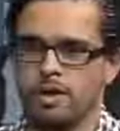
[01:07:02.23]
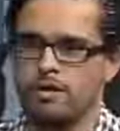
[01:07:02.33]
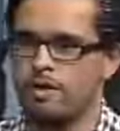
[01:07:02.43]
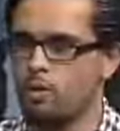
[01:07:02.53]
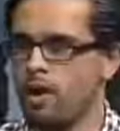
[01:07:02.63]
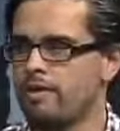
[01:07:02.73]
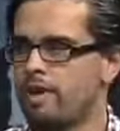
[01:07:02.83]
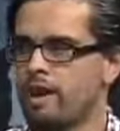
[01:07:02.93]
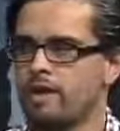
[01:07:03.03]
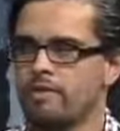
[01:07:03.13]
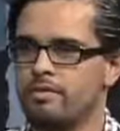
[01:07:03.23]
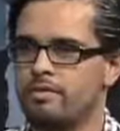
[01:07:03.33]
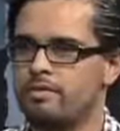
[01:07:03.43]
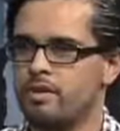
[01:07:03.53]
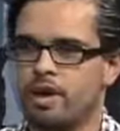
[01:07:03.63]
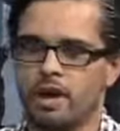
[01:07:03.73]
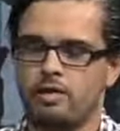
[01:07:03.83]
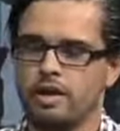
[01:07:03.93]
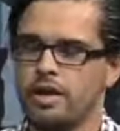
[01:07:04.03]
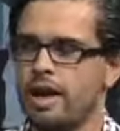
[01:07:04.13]
free Wi-Fi, free
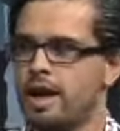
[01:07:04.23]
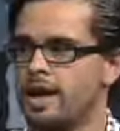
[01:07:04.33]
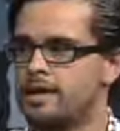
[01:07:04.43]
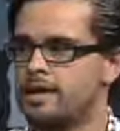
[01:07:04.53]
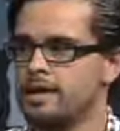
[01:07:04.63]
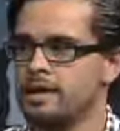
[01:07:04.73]
coffee, and